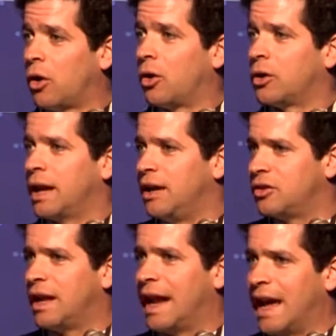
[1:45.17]
on
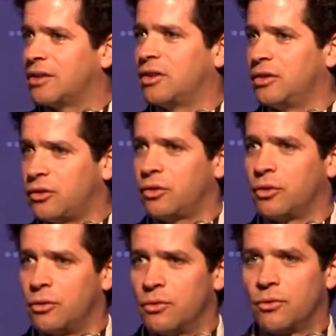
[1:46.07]
internet access
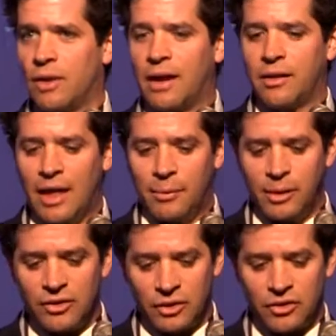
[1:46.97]
to run their
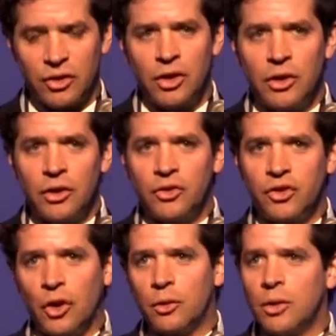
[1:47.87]
business.
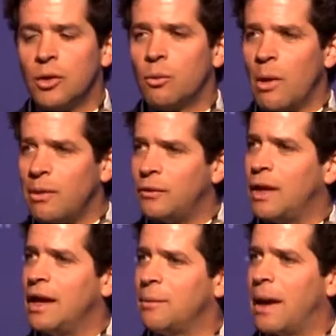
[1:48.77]
So when we
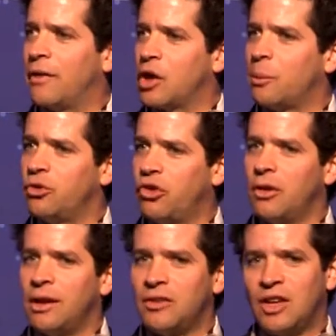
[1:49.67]
think about the
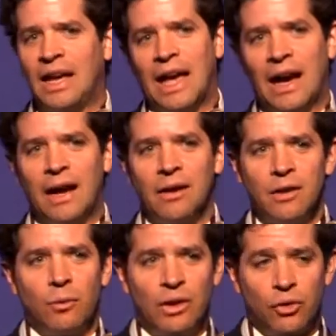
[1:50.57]
opportunities here,
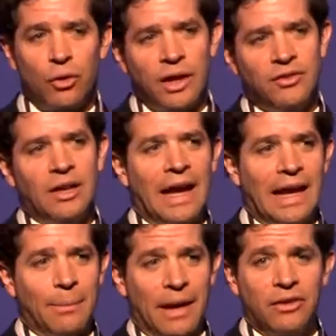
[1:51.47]
we're talking
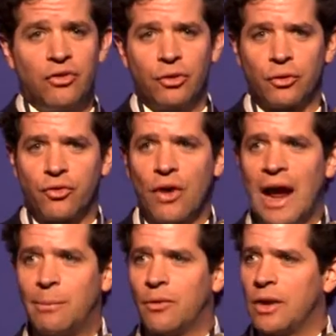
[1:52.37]
today about digital
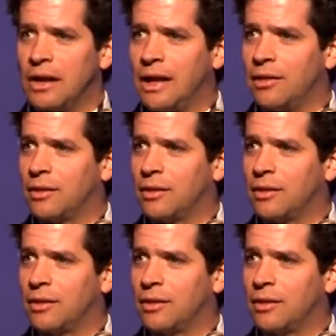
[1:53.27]
trade, but really